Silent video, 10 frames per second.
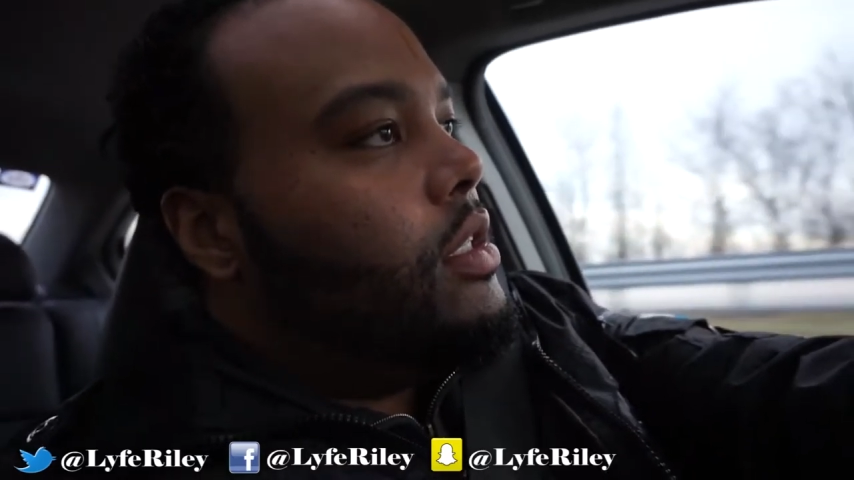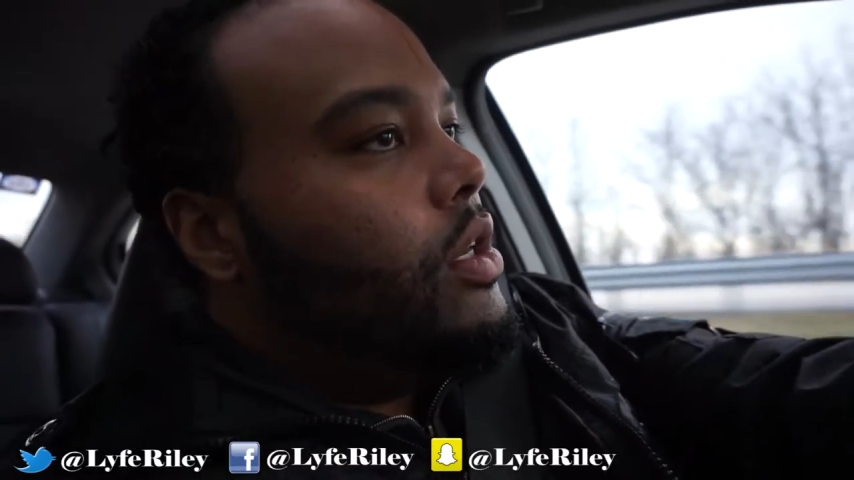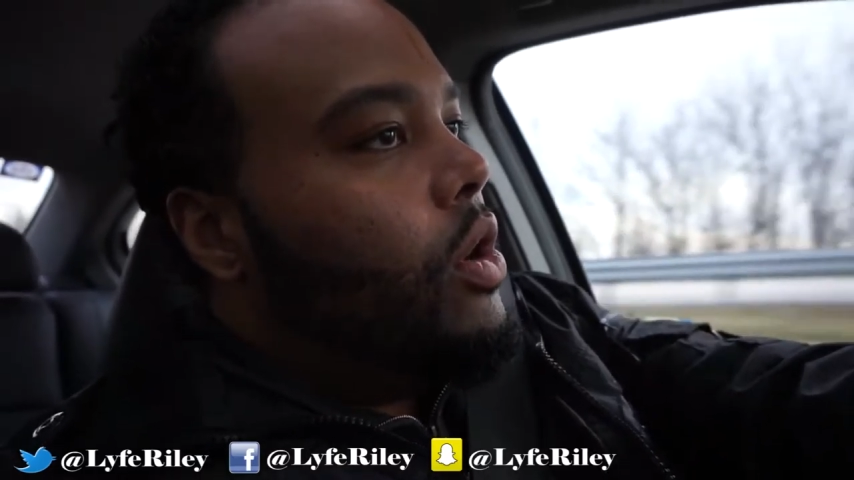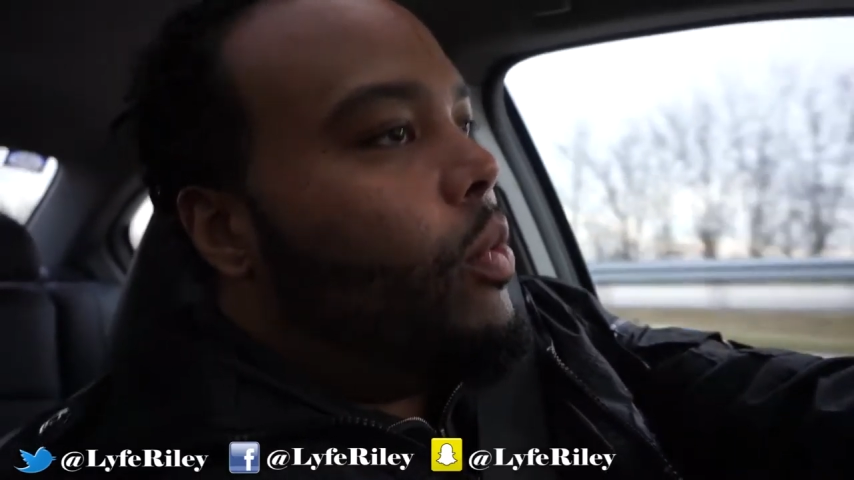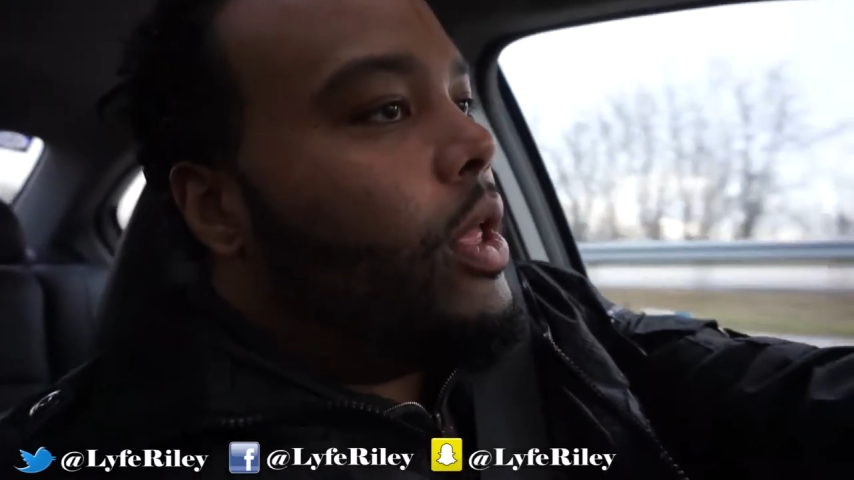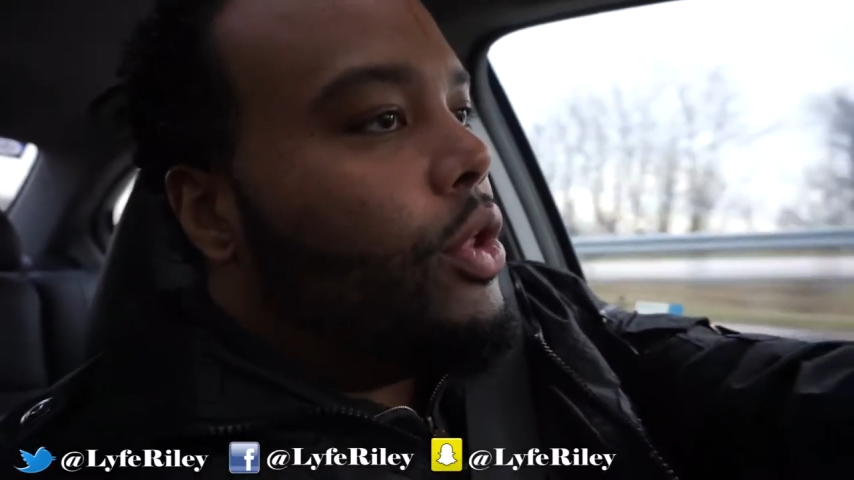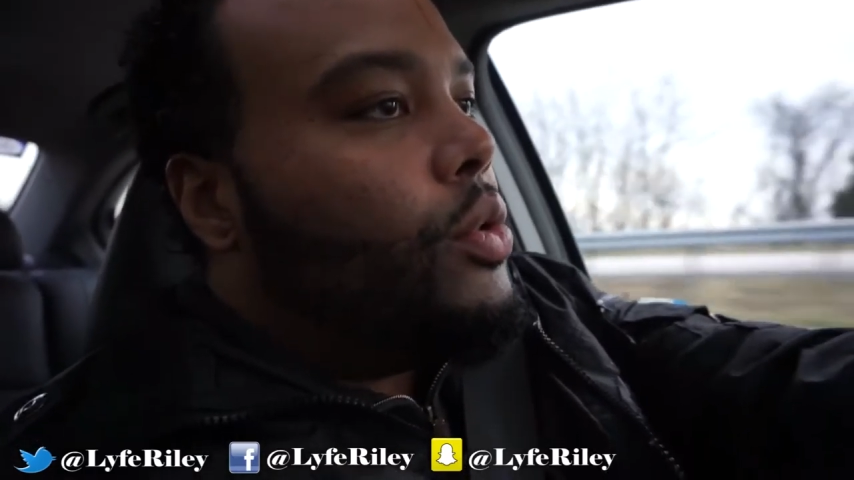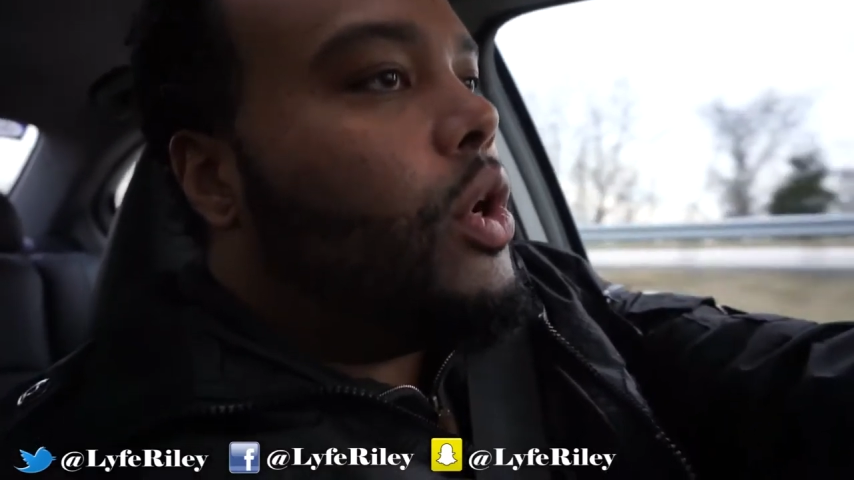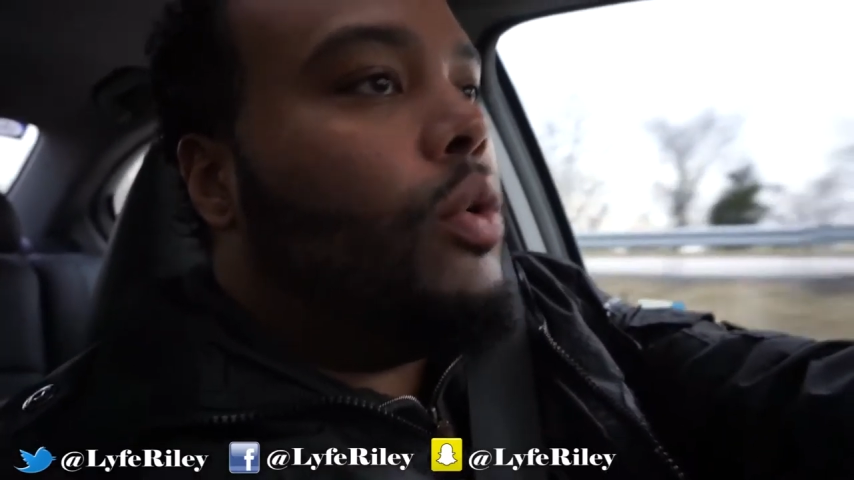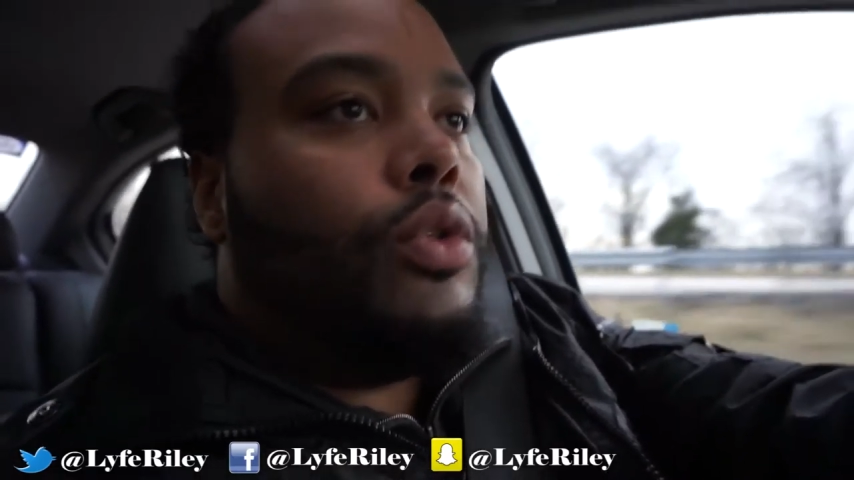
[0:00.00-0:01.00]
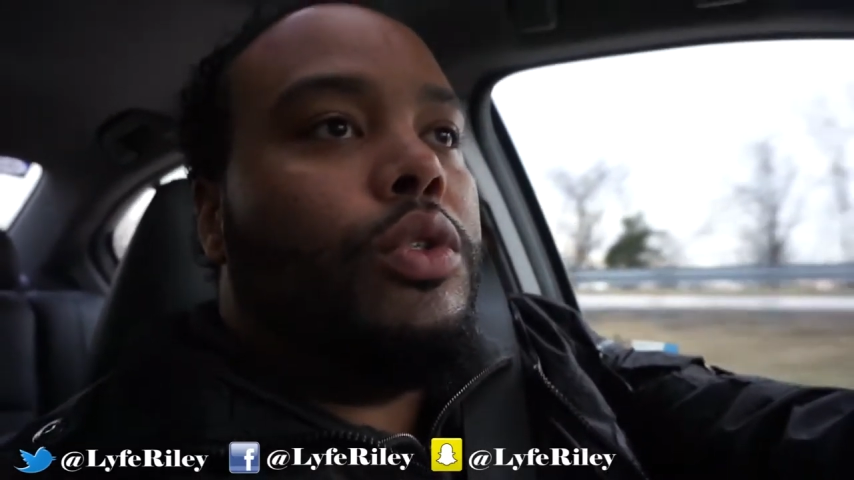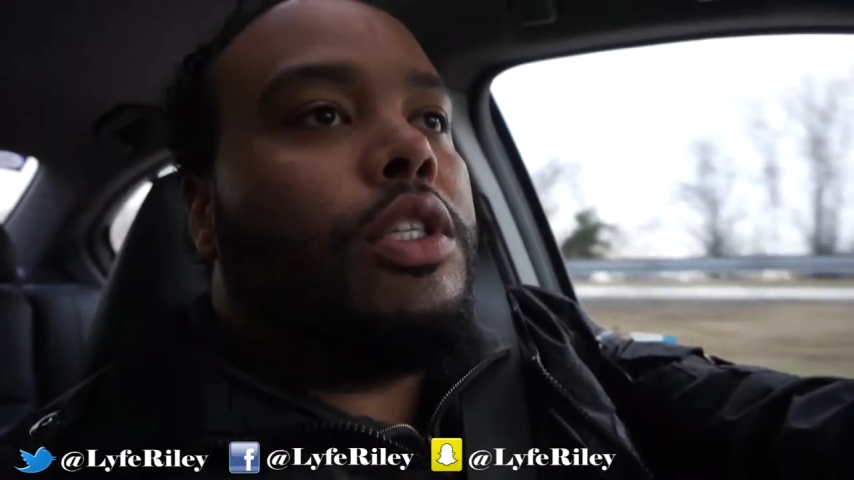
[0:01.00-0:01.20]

You know, when you don't do